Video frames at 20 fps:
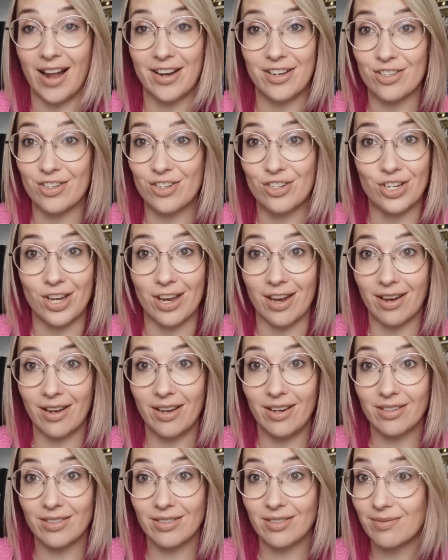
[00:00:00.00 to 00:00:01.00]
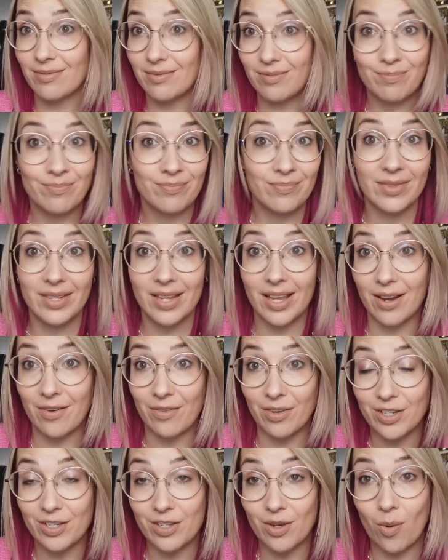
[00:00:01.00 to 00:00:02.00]
I just check it
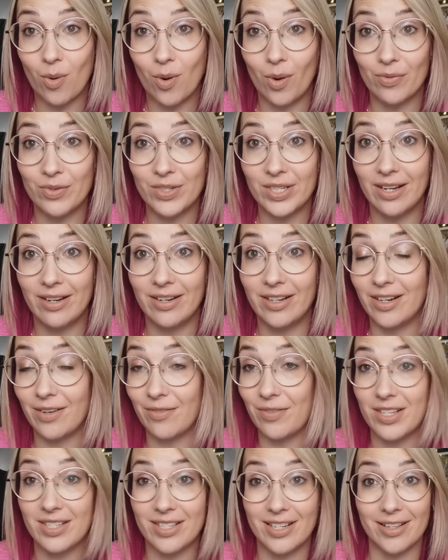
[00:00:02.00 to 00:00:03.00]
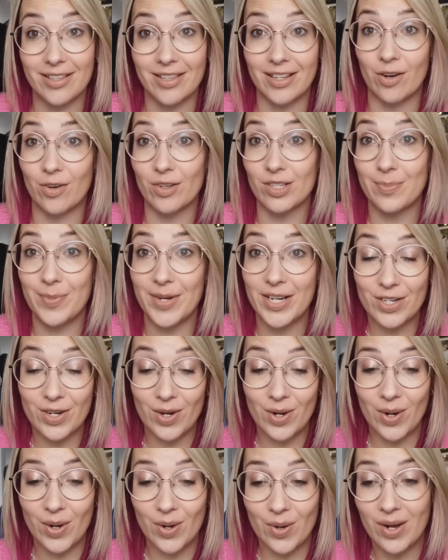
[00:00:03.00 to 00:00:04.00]
every so often, and if there's anything on
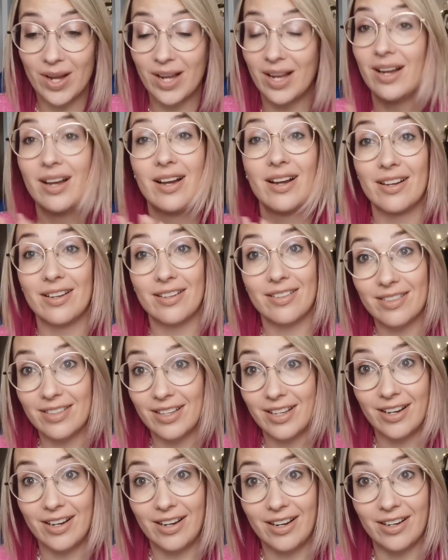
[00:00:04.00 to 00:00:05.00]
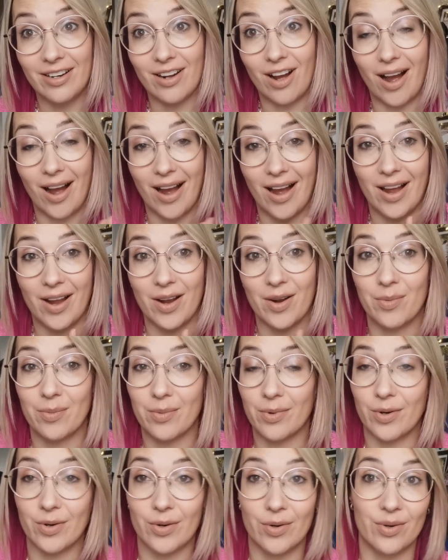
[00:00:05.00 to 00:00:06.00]
special then I
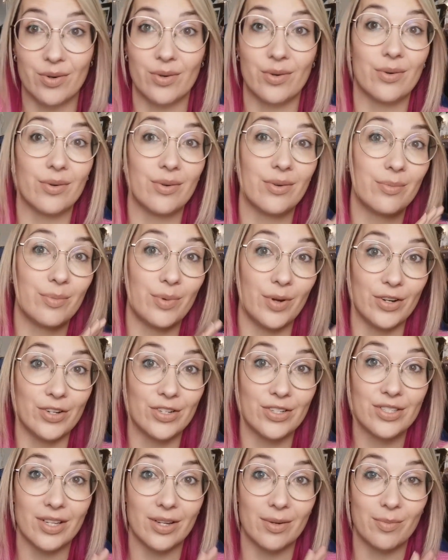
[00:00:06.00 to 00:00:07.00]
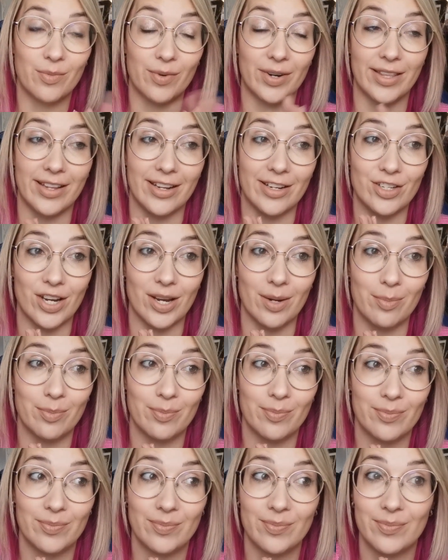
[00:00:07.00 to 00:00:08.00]
will purchase them when they're cheap.
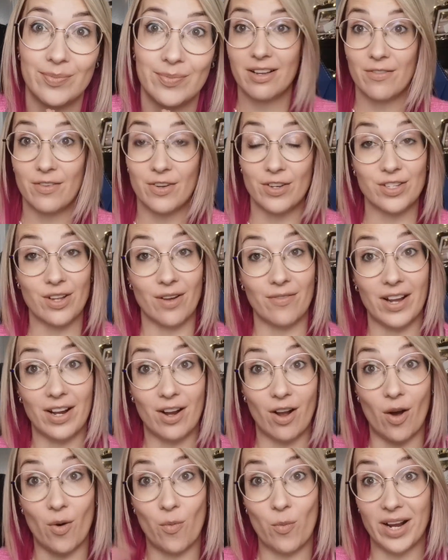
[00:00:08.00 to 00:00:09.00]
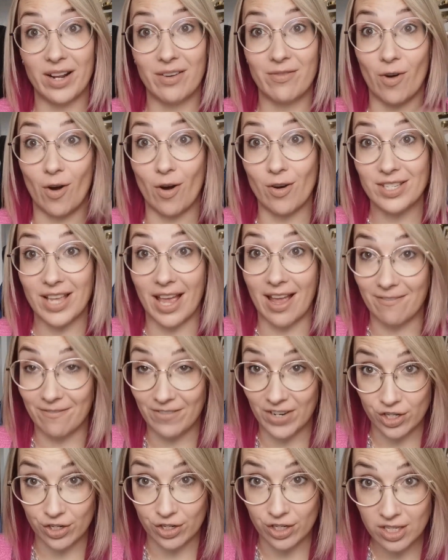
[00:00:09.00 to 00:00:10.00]
First up I got Wicked Fox and
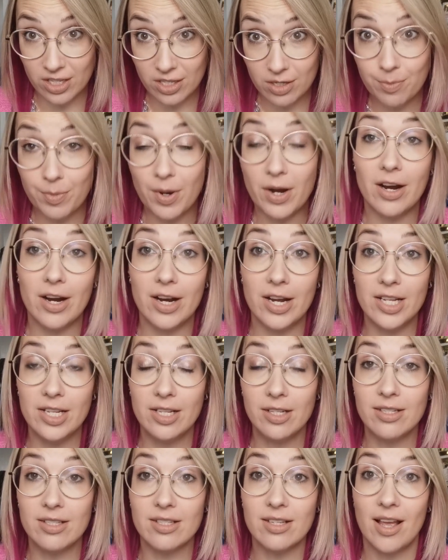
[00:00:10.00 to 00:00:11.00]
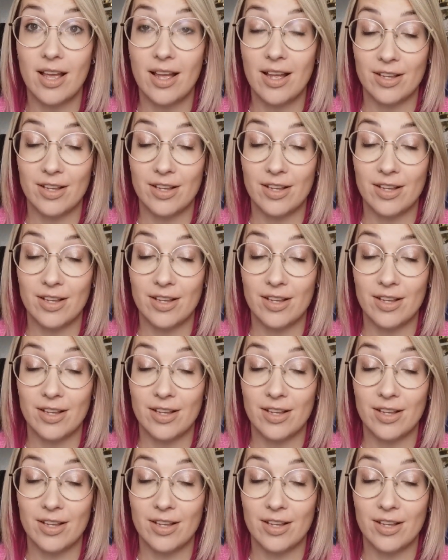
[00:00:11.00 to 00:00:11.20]
Vicious Spirits.